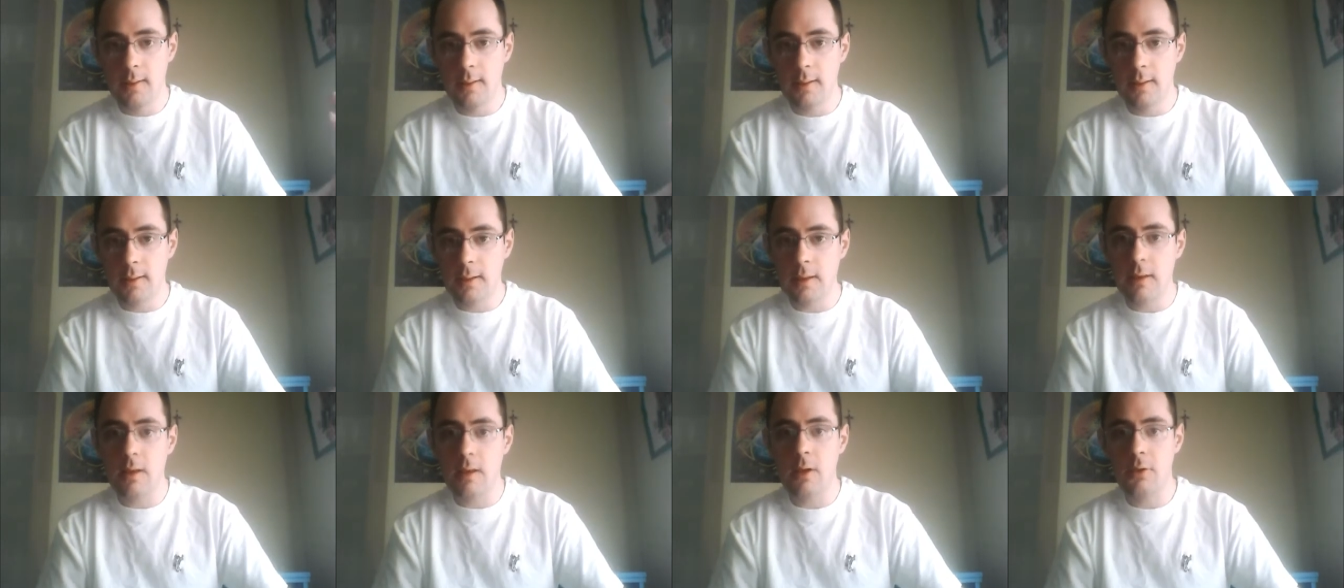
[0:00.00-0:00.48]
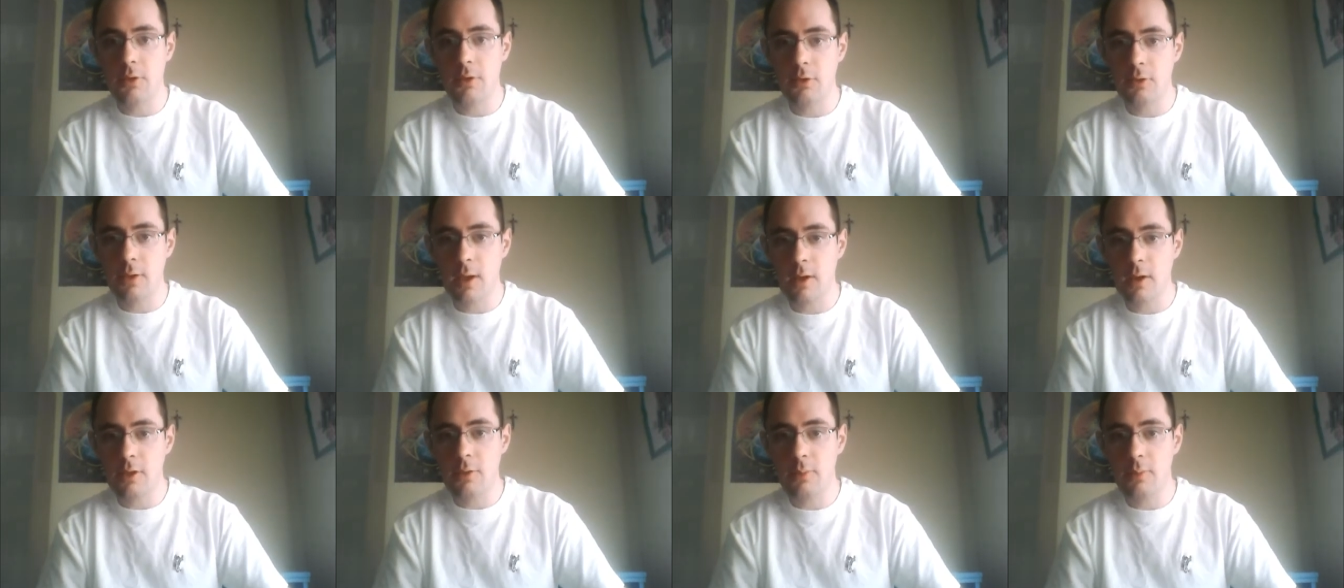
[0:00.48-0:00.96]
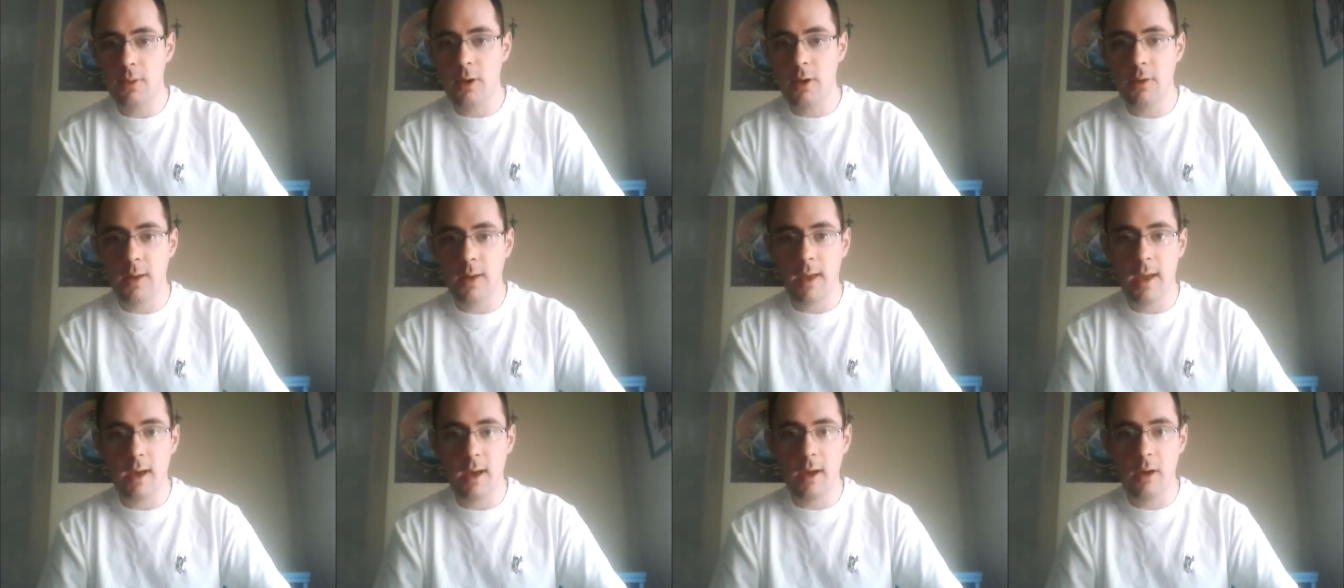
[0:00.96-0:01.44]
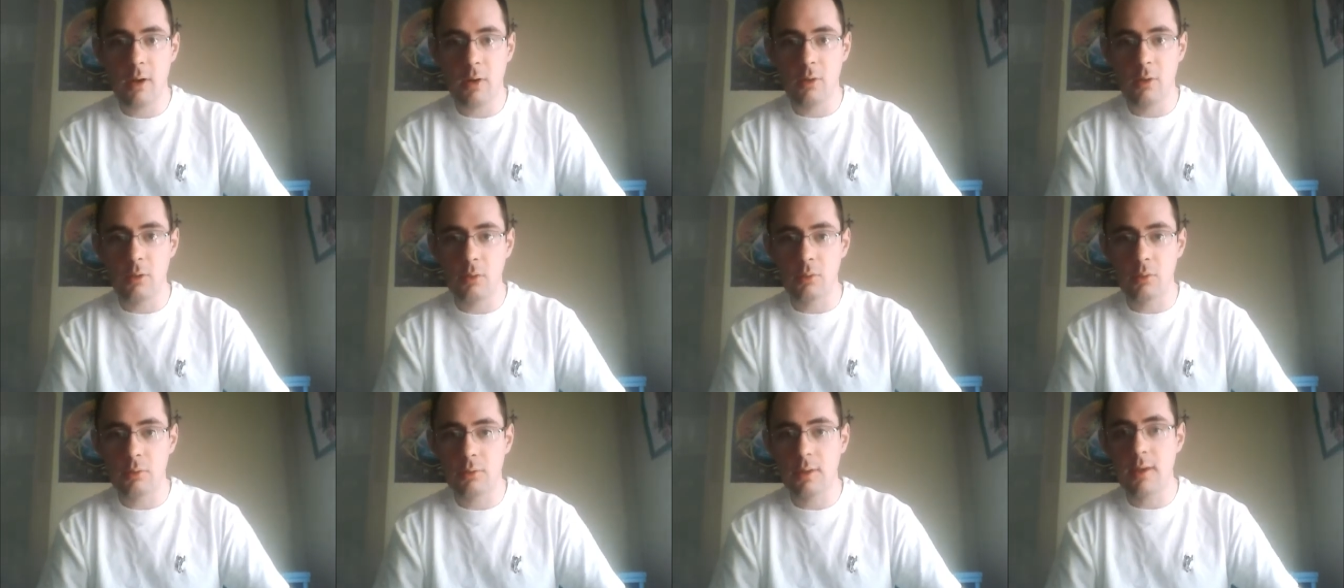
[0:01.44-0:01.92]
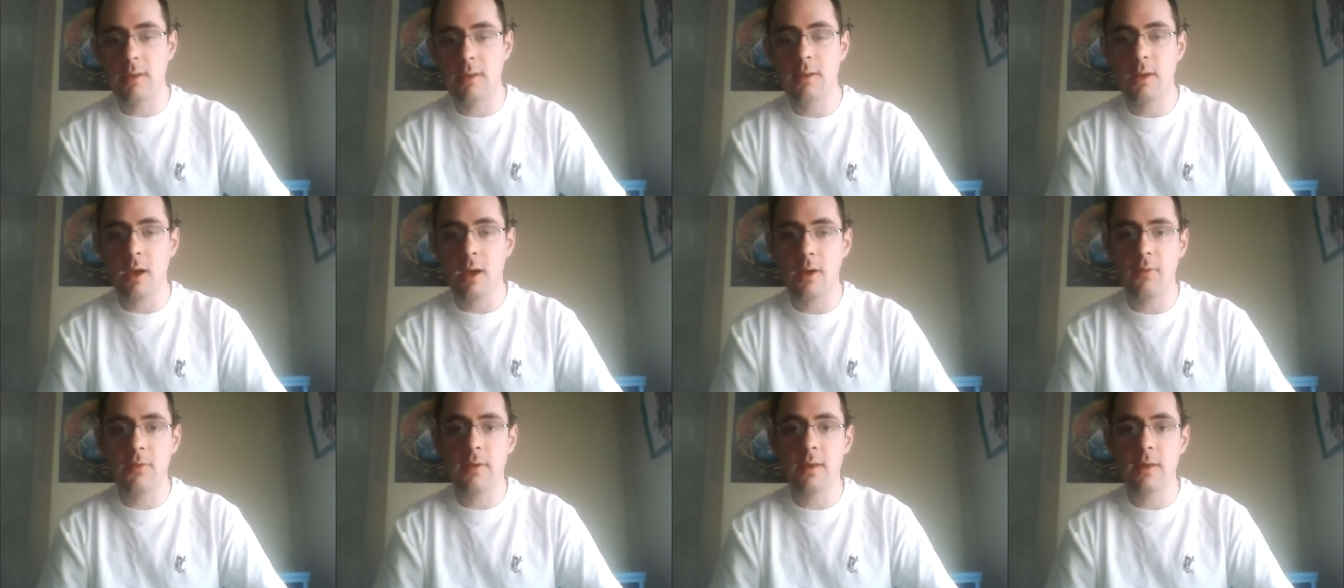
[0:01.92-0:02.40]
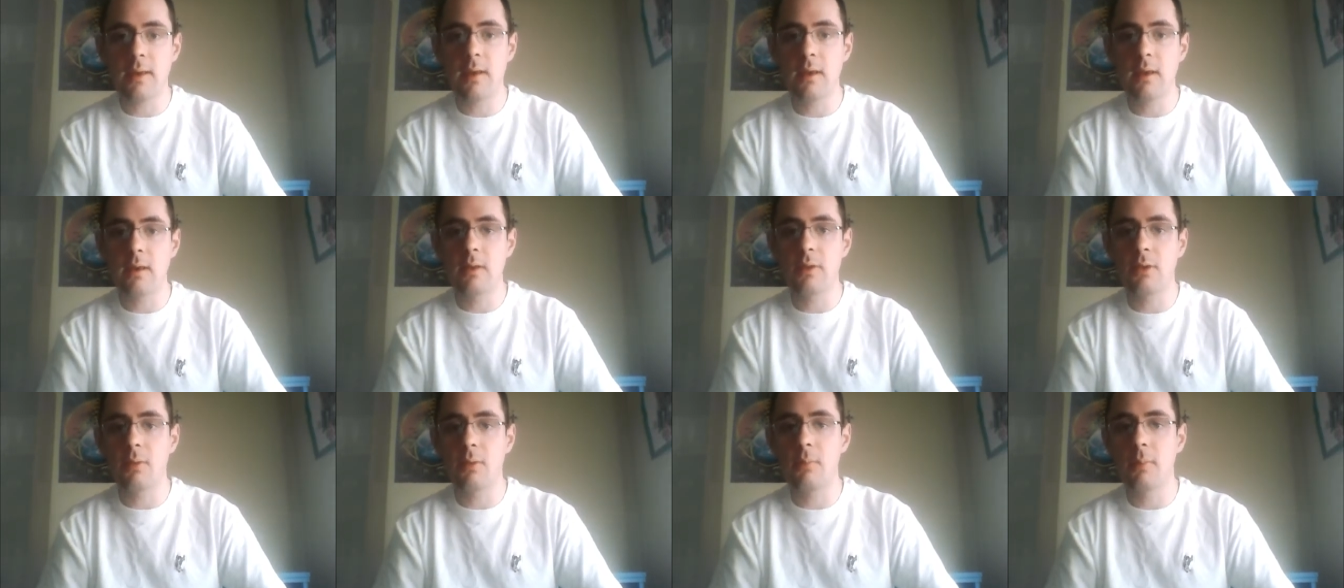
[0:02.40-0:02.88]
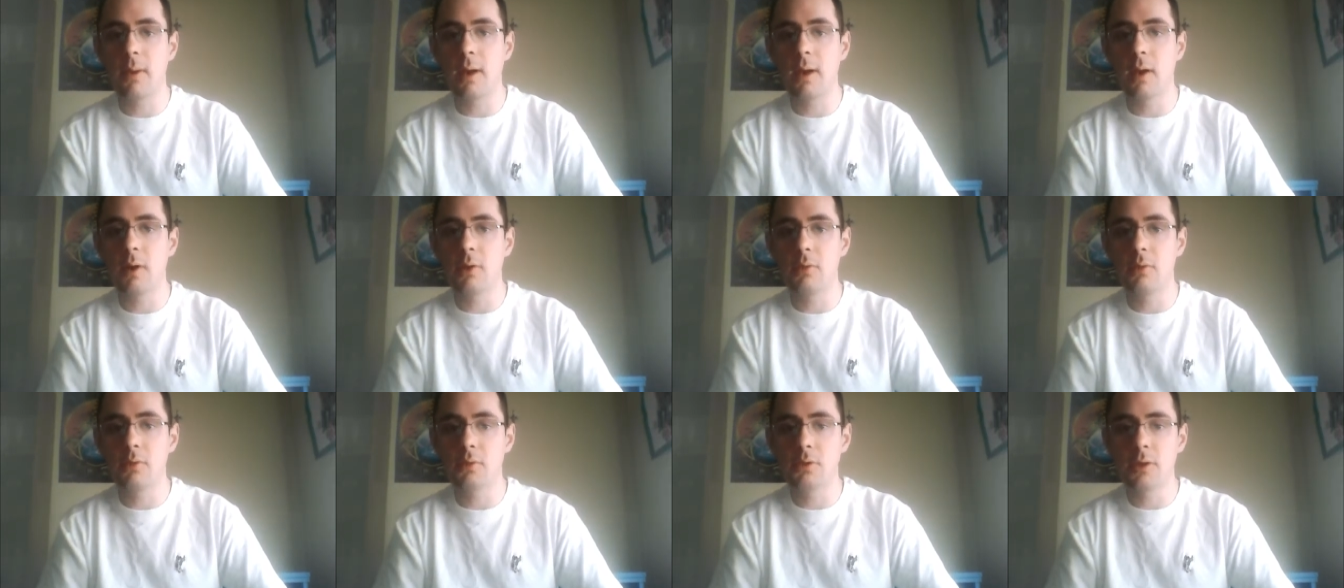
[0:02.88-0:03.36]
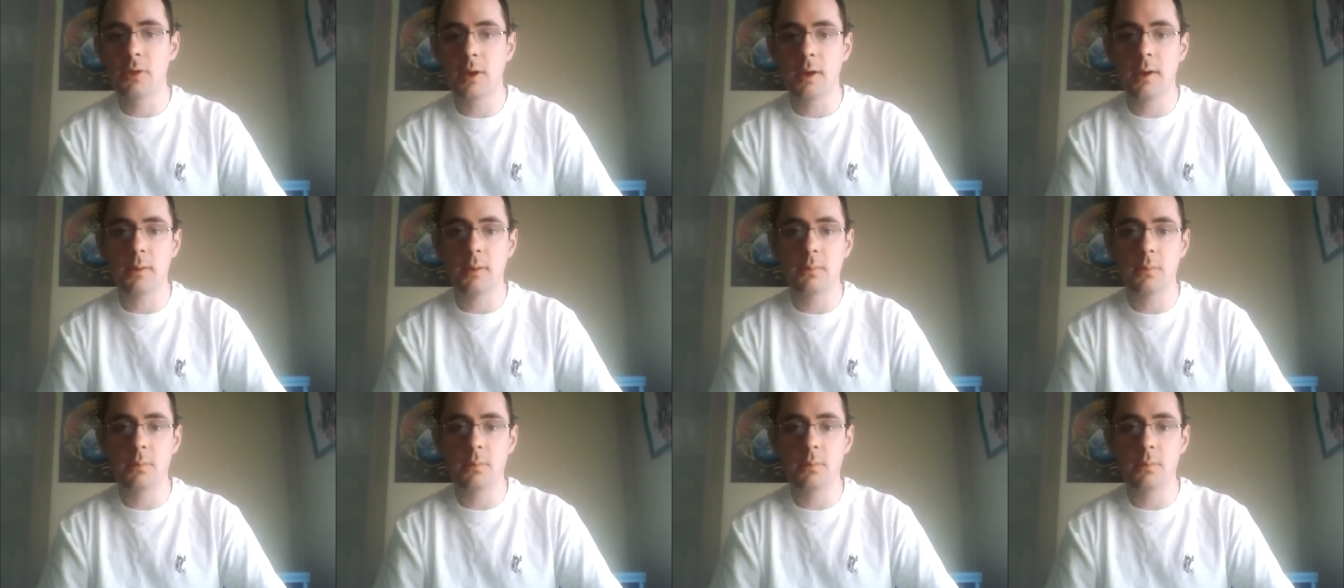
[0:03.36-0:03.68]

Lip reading: And he also talked about how ticked off he is about